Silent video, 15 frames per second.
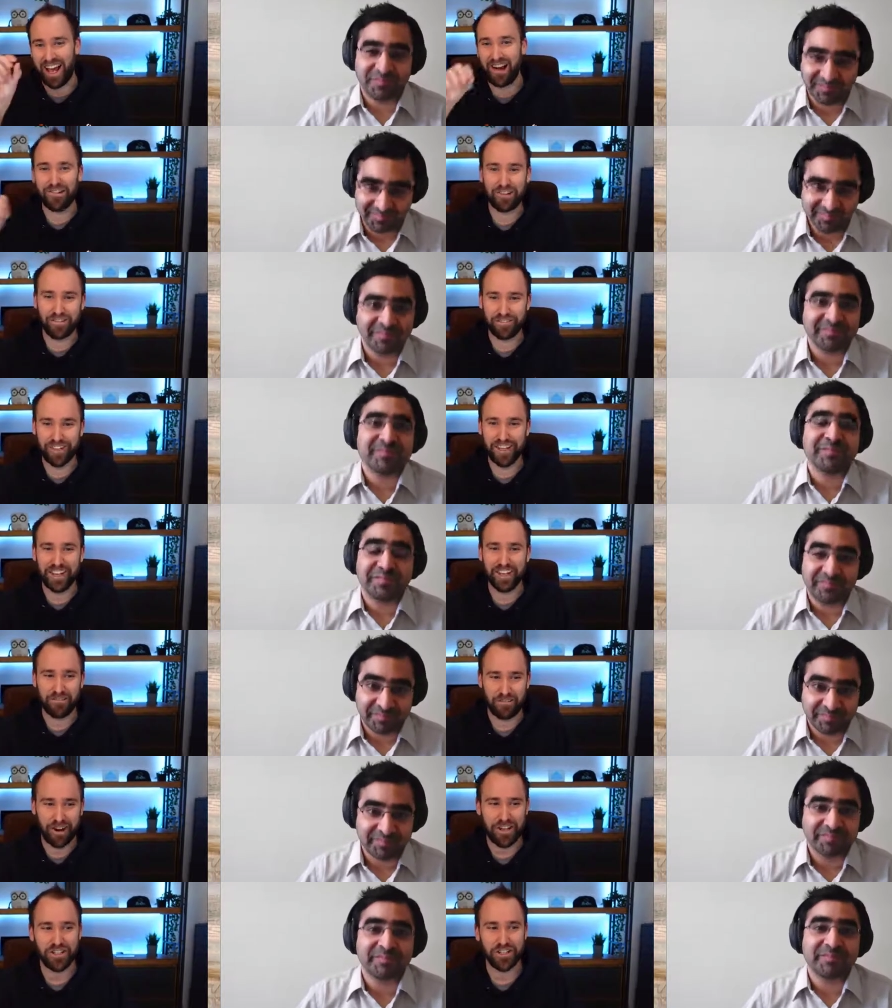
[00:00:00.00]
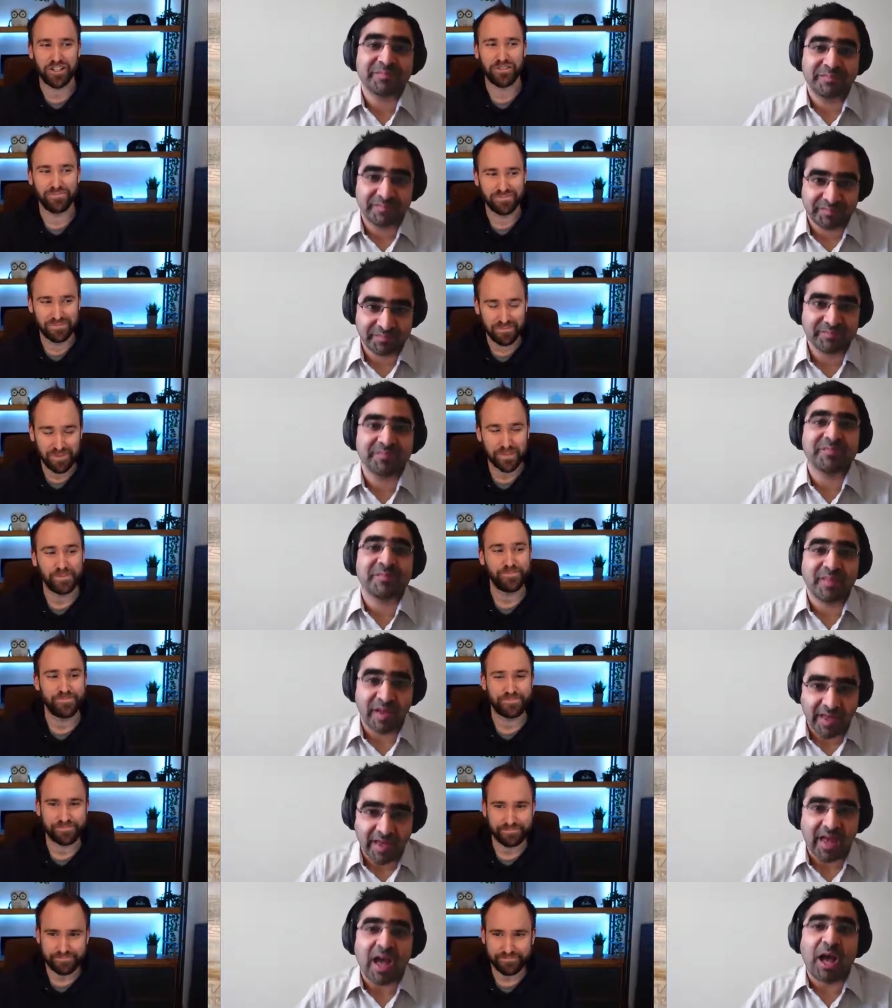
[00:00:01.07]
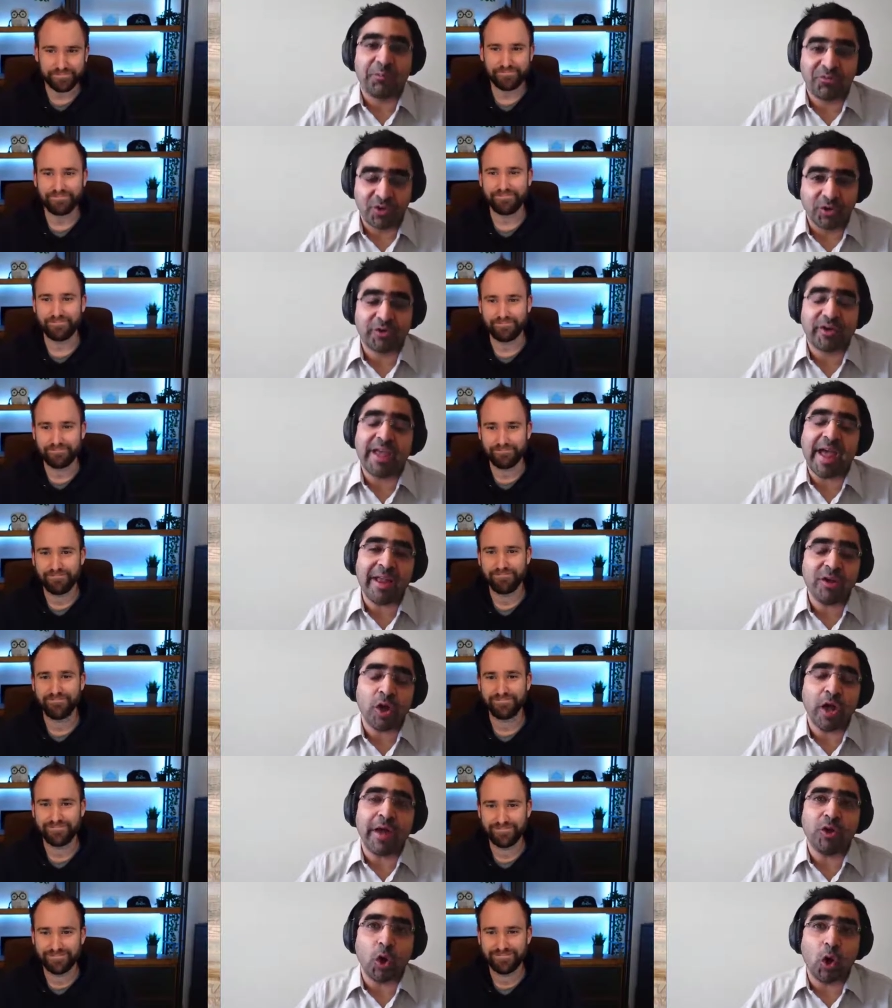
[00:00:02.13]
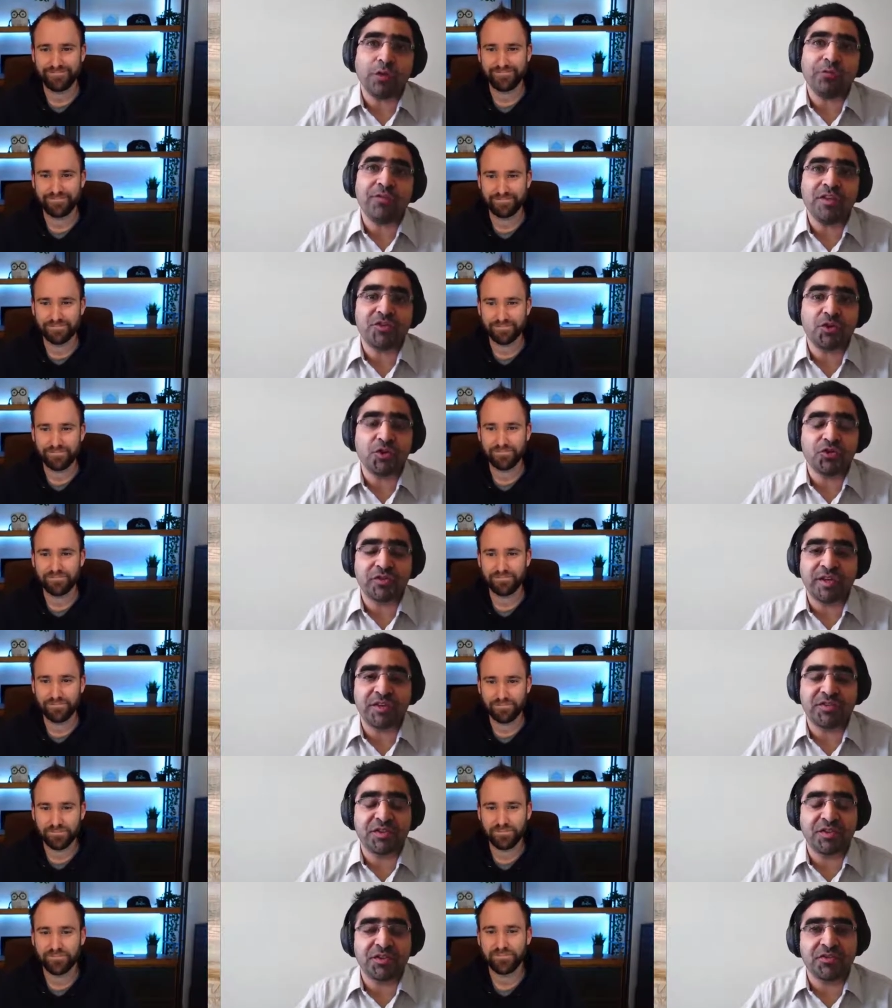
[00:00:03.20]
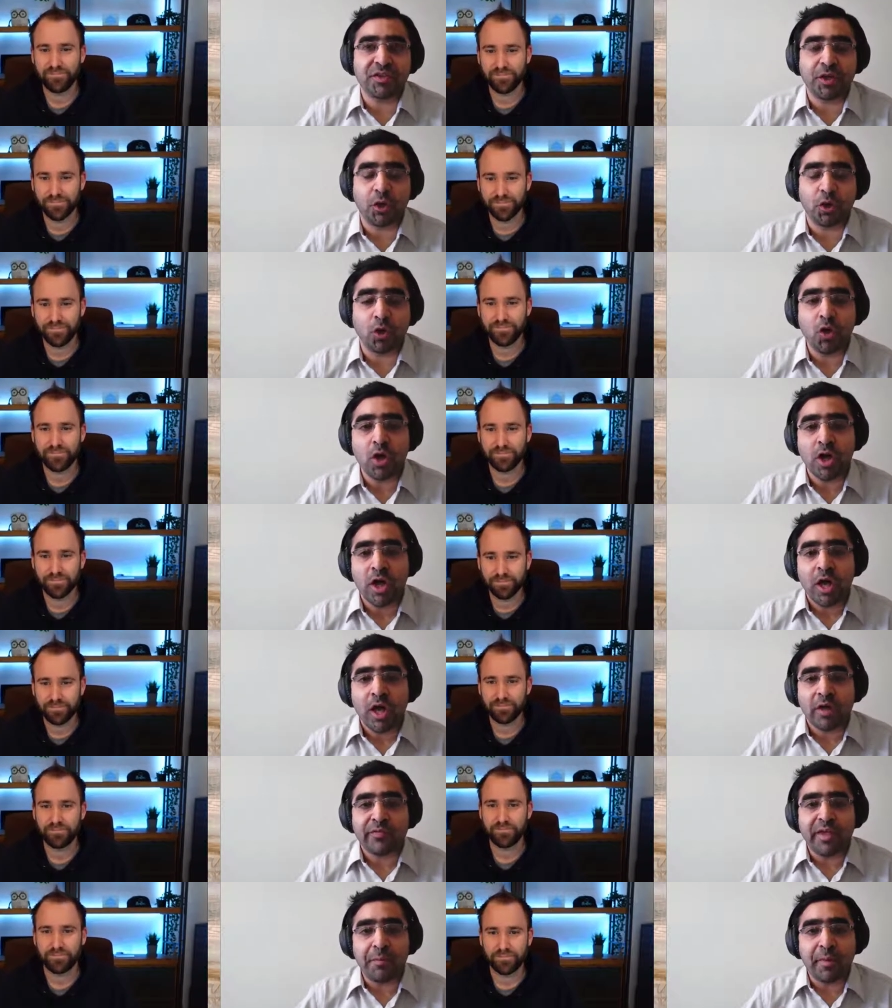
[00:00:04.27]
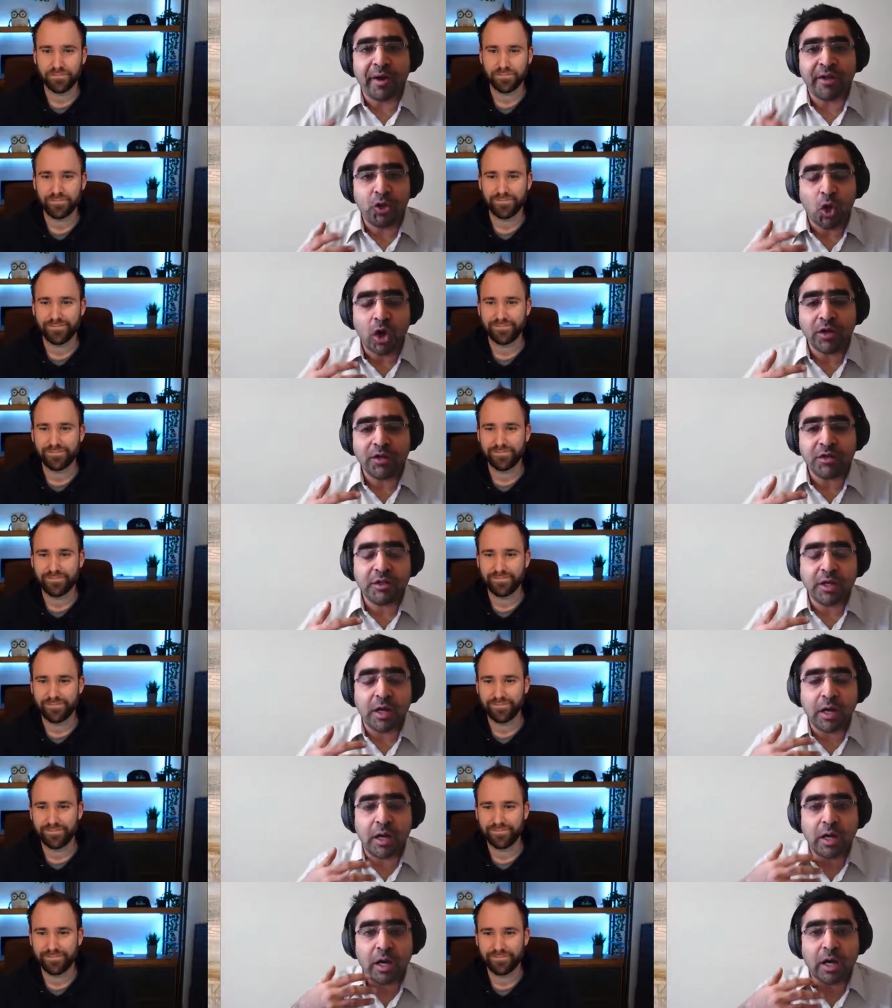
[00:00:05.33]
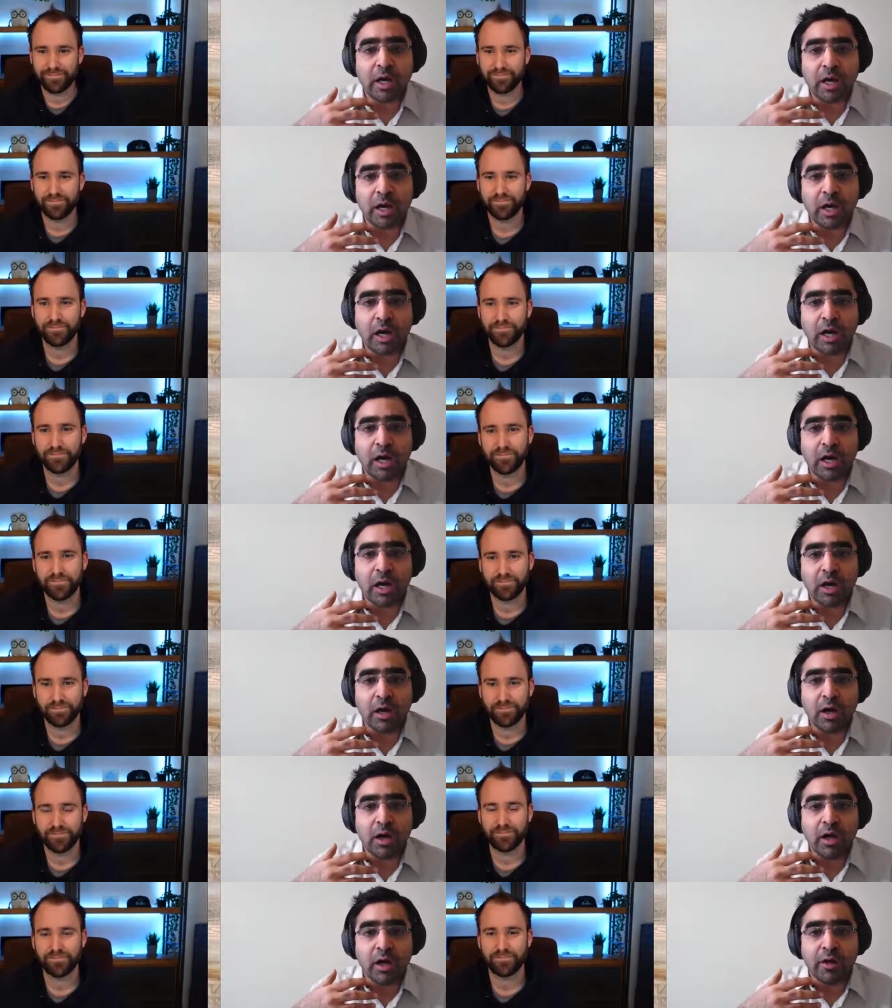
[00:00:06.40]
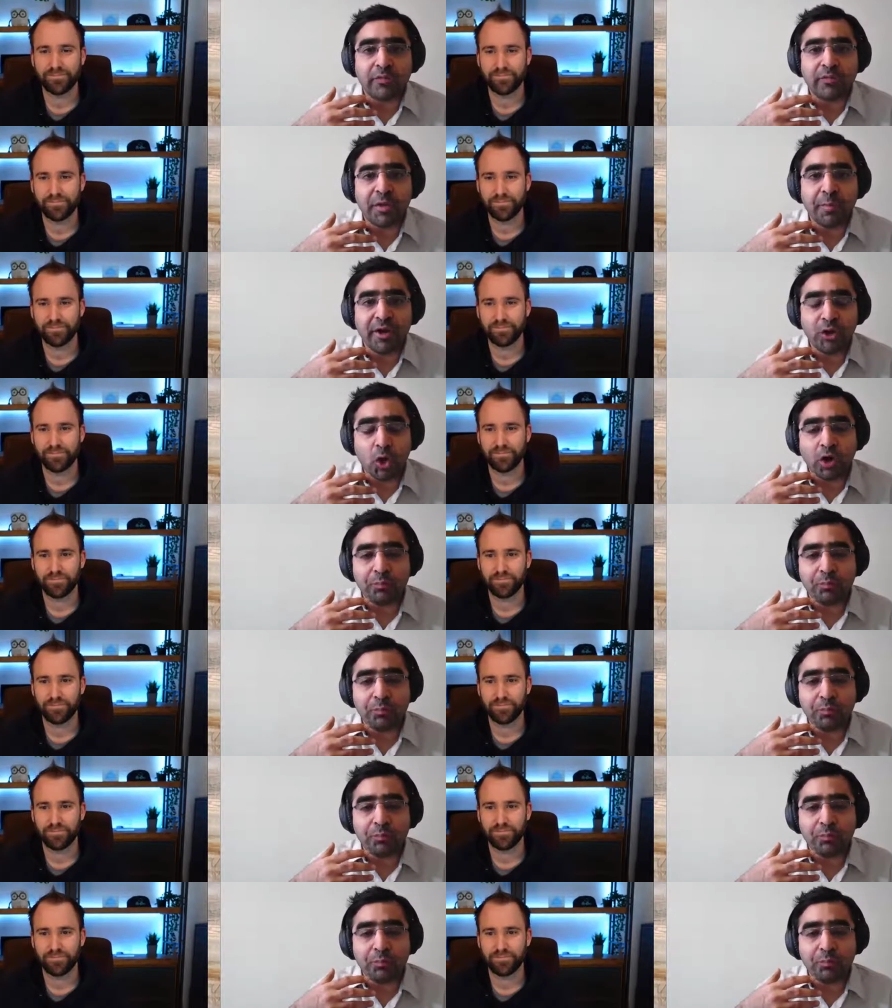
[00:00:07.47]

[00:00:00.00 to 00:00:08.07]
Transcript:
Speaker 1: out of the equation.
Speaker 2: Absolutely. And, and a lot of these use cases, you know, they might not, uh, uh, uh, they might